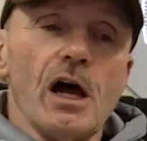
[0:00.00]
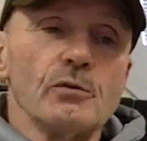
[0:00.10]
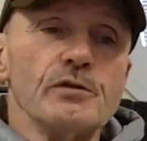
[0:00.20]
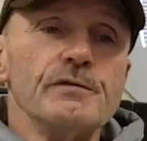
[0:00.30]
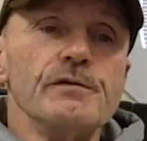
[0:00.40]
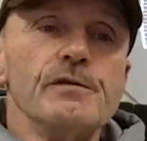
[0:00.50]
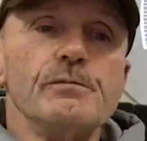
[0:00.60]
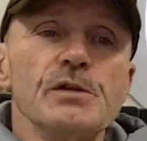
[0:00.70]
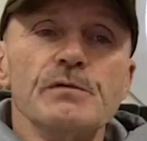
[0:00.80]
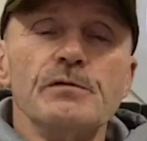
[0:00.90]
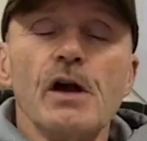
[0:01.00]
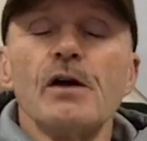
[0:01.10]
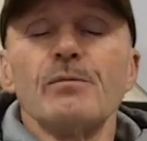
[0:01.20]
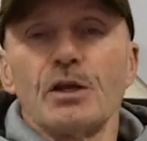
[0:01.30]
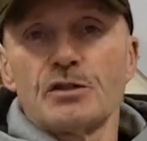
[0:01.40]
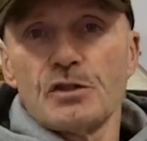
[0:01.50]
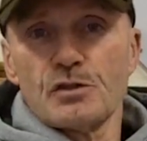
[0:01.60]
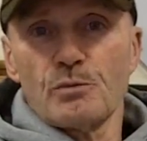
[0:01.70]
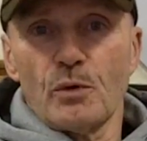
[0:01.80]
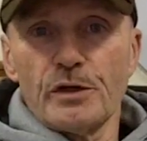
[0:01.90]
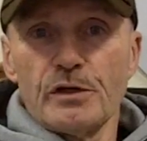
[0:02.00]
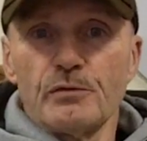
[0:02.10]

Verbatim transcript: I would be very much disappointed